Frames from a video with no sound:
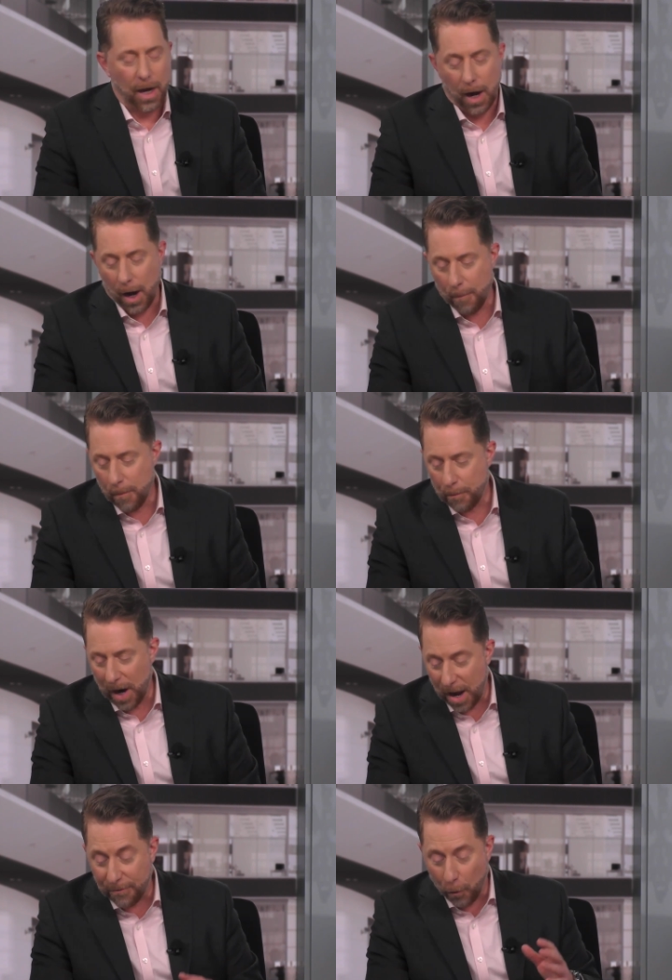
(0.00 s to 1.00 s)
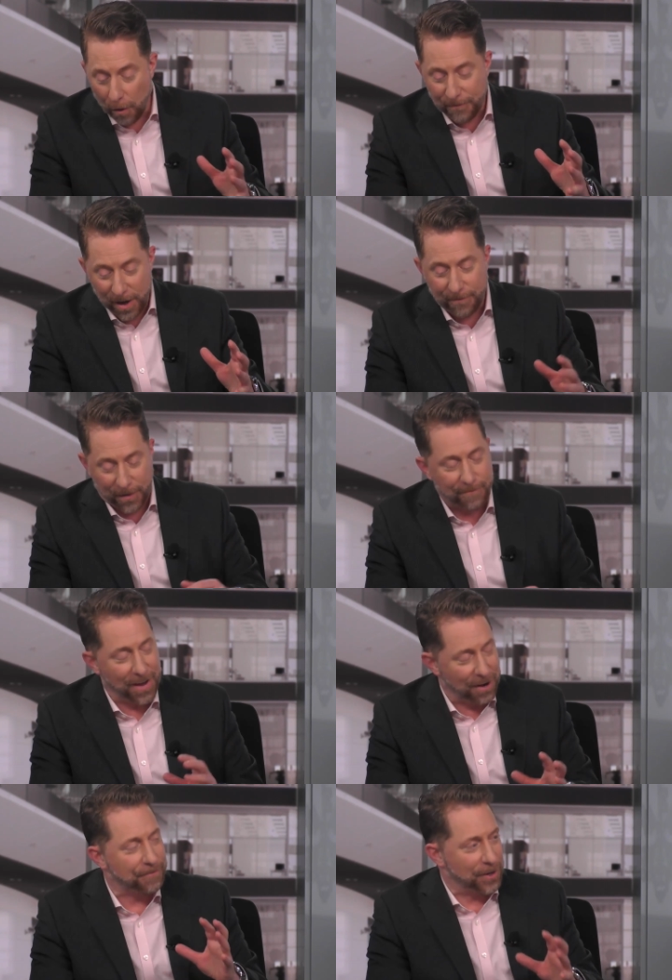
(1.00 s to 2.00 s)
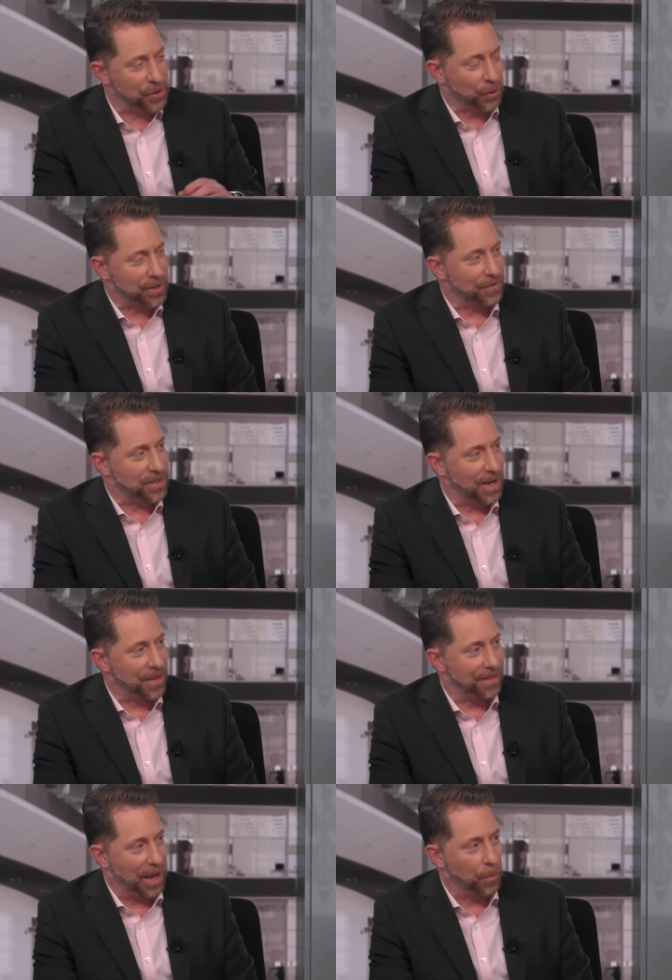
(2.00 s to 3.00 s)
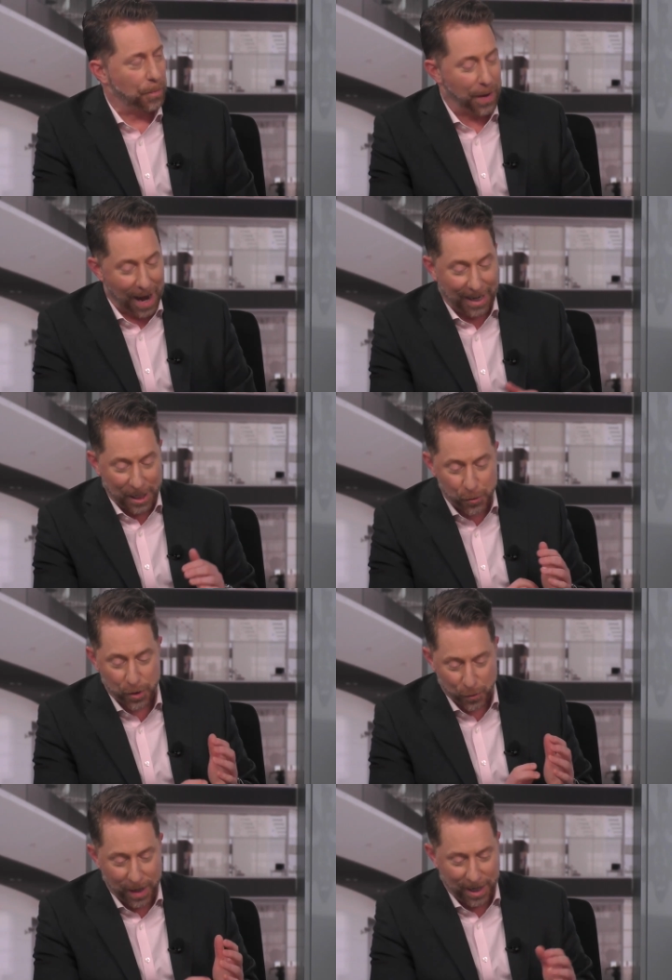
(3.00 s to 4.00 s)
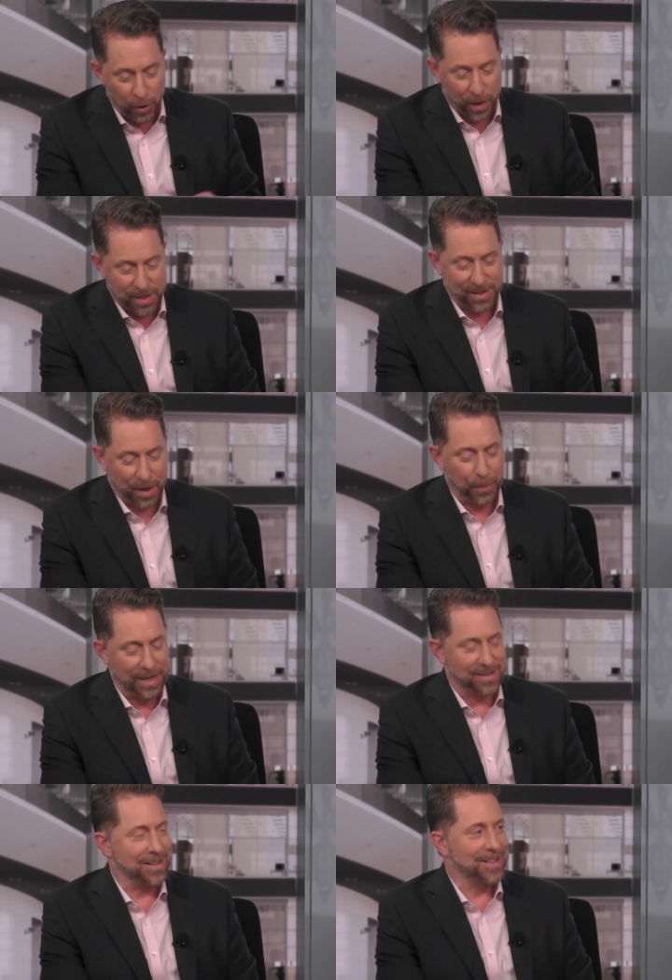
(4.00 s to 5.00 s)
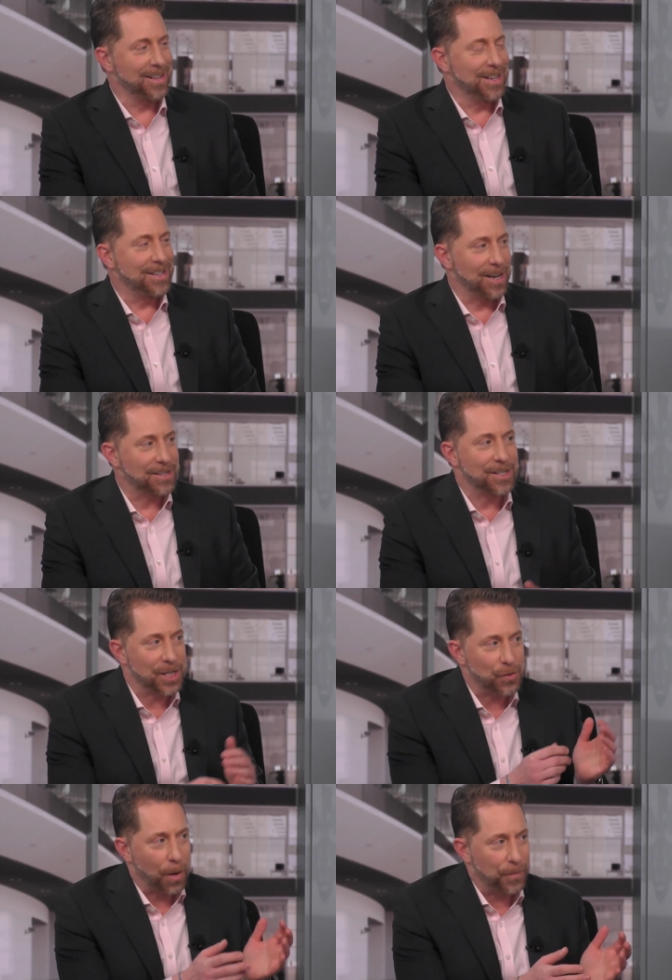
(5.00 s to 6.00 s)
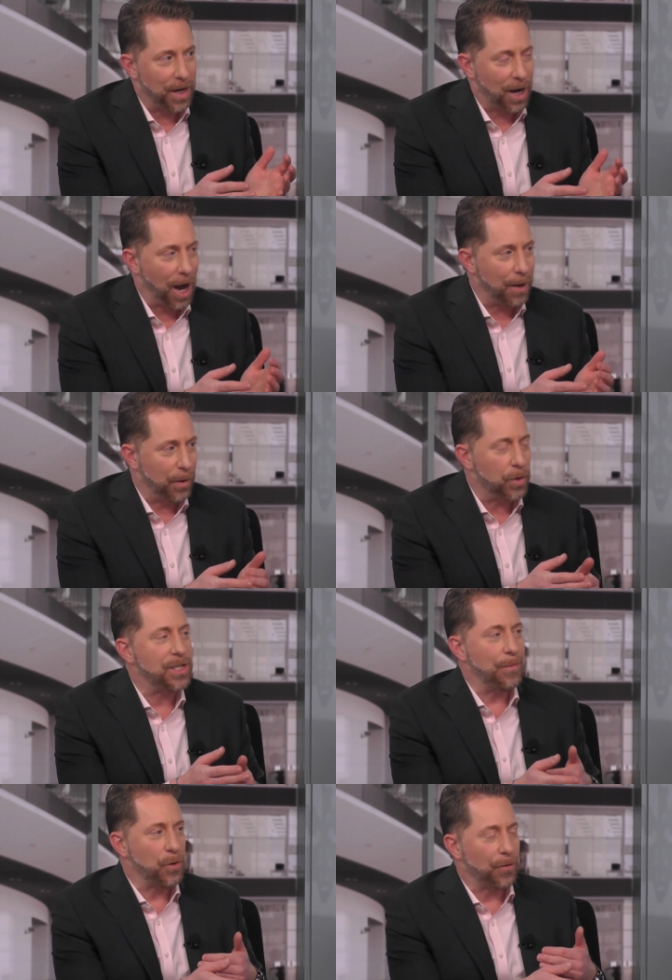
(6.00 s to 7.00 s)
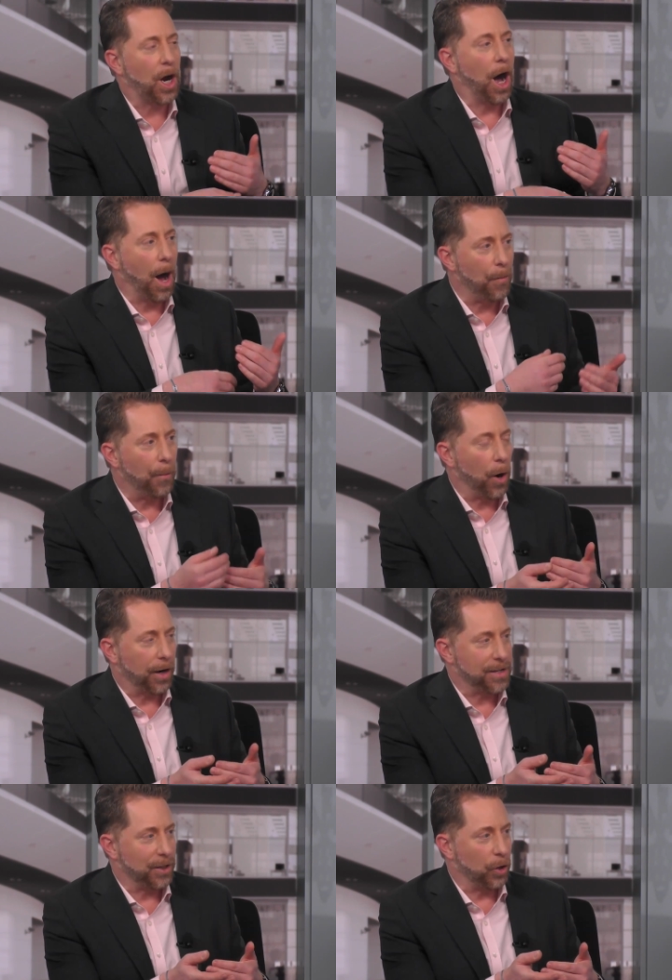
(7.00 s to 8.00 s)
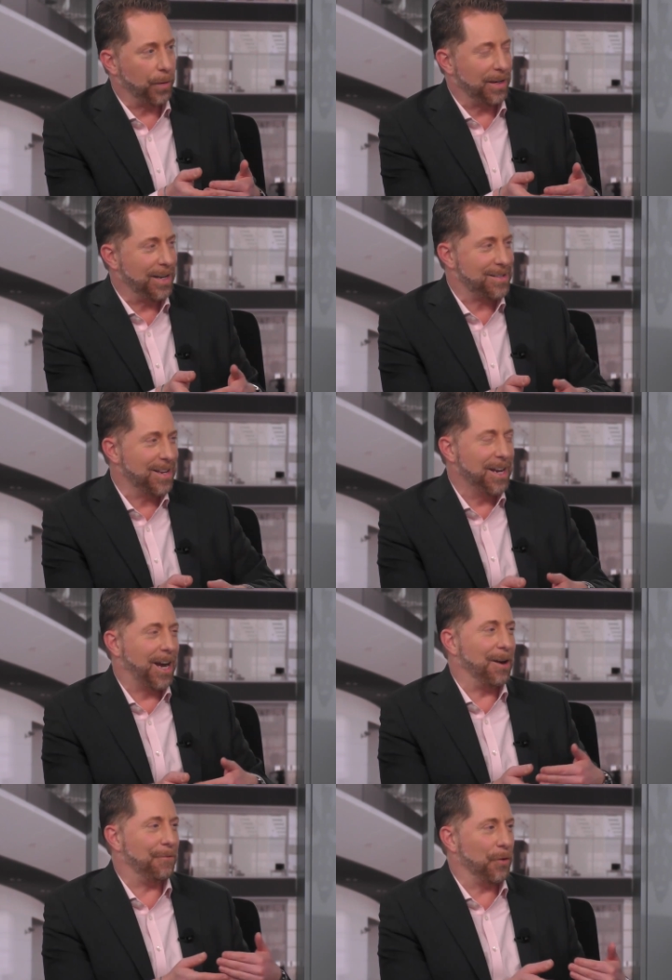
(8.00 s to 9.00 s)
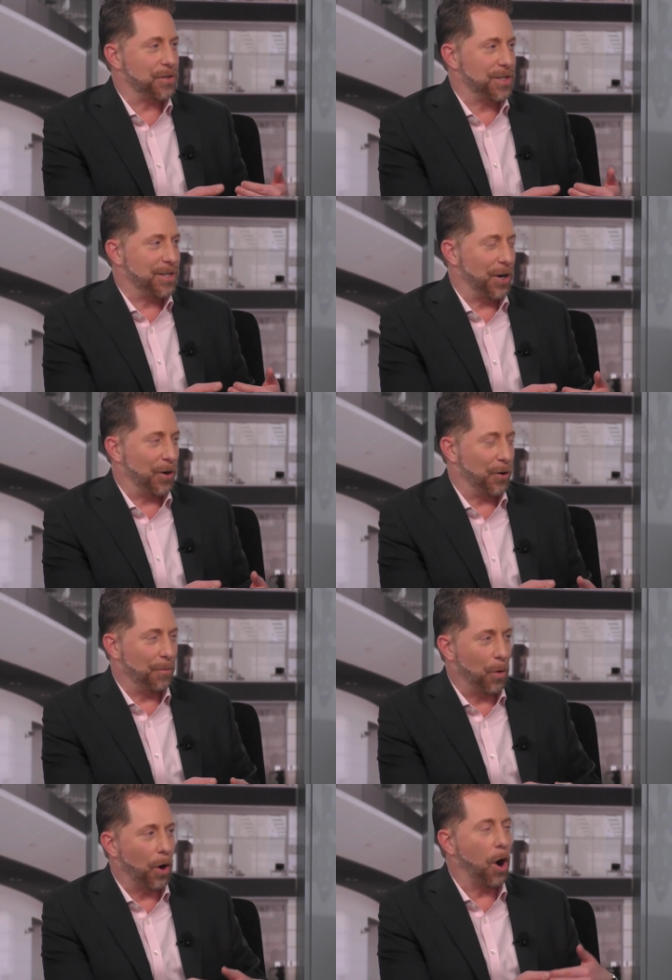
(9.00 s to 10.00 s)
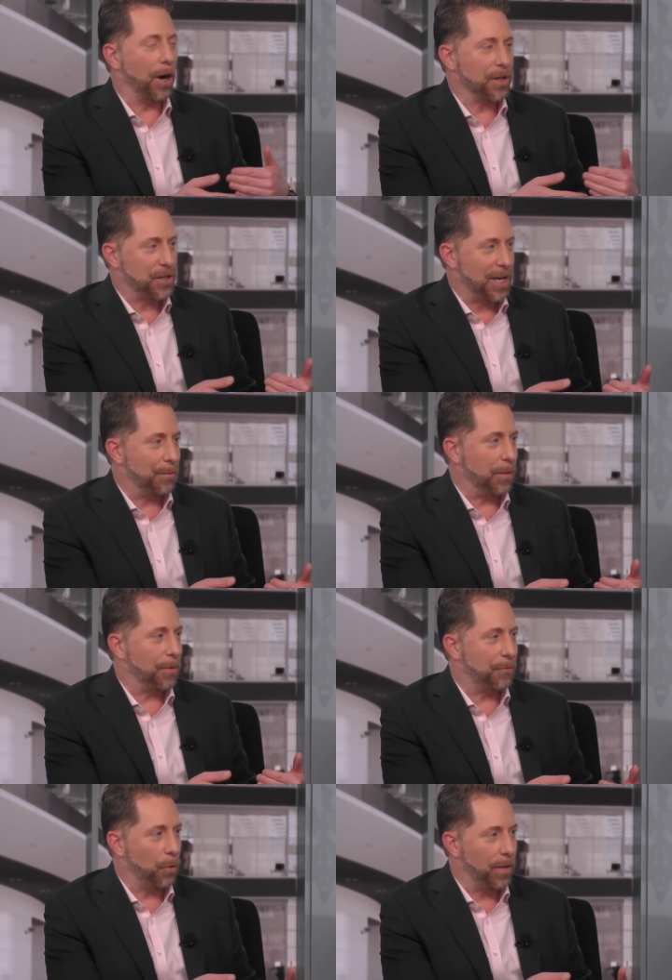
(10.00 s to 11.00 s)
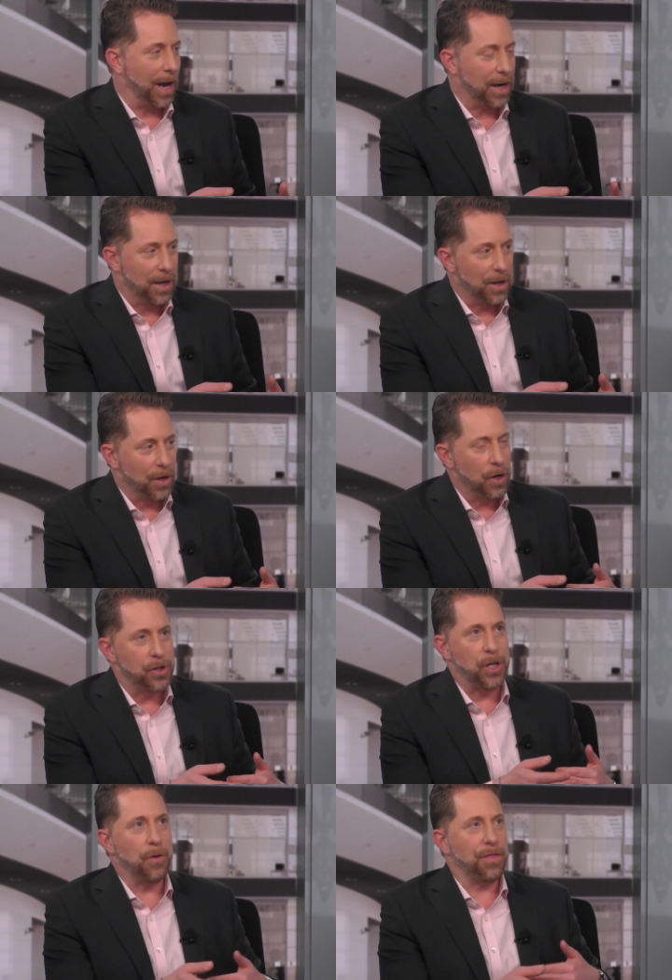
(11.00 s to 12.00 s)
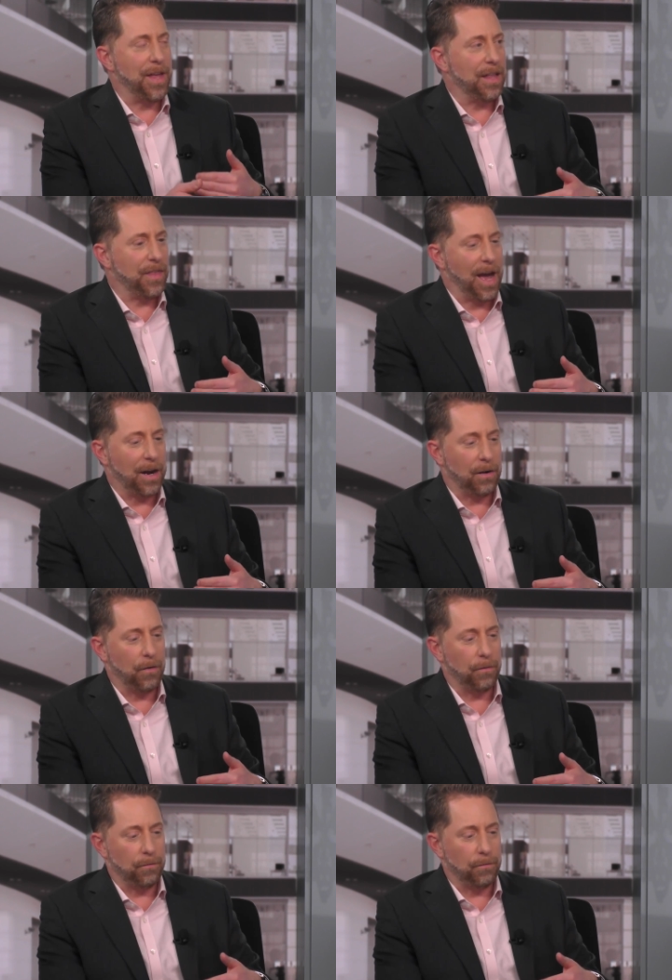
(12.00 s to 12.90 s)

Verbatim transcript: Um, but and four Fed, Fed officials have said that they would back interest rate increases at a pace that doesn't disrupt the economy, which seemed to have calmed the markets a little bit, and it's kind of versus their more hawkish statement before that. Do you think that uh,